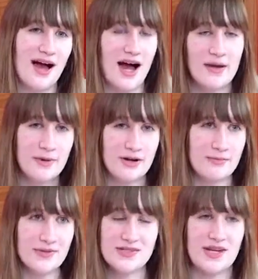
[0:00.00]
I'm
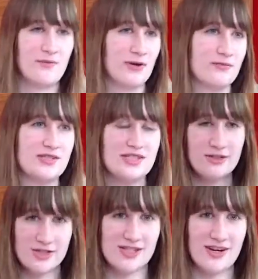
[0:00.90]
Artemis, and welcome to
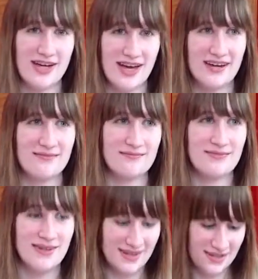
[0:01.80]
Citrus Arcane.
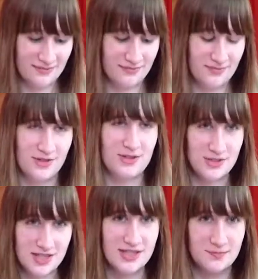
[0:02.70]
You
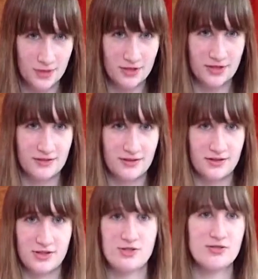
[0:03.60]
see this book?
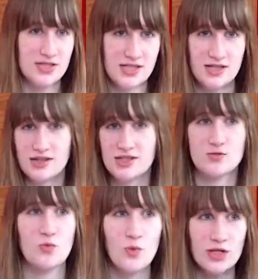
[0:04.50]
Do you see this
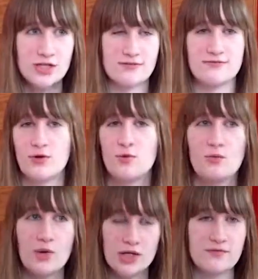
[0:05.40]
wonderful,
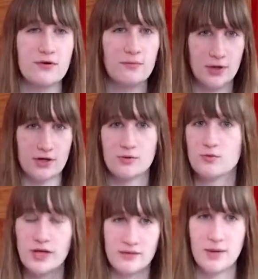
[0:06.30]
wonderful book
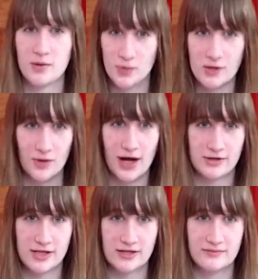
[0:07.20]
written by Rick
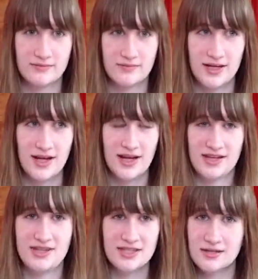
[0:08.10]
Riordan?
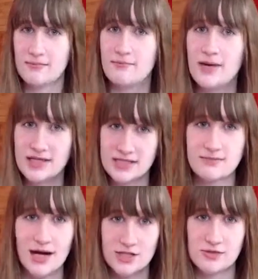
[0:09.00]
This amazing
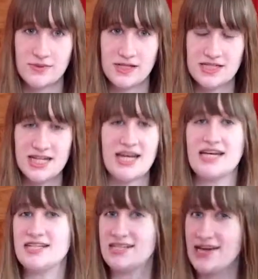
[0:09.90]
masterpiece
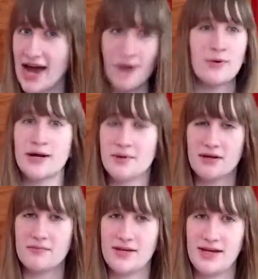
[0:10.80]
is not what I'm
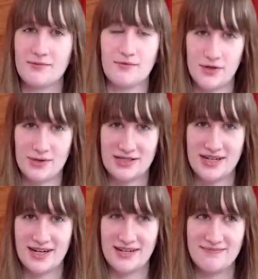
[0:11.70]
going to be reviewing
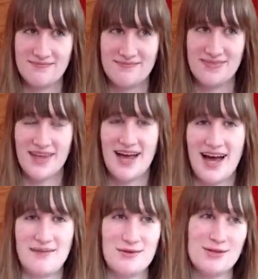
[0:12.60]
today.
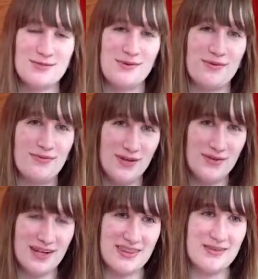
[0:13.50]
I'm going to be
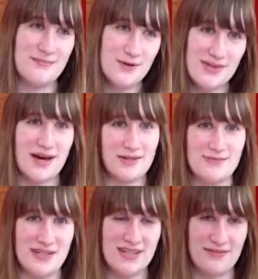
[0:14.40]
reviewing the movie that was
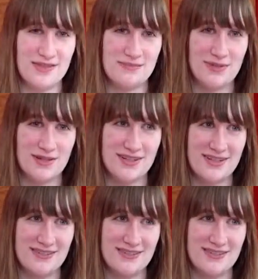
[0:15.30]
based off this book.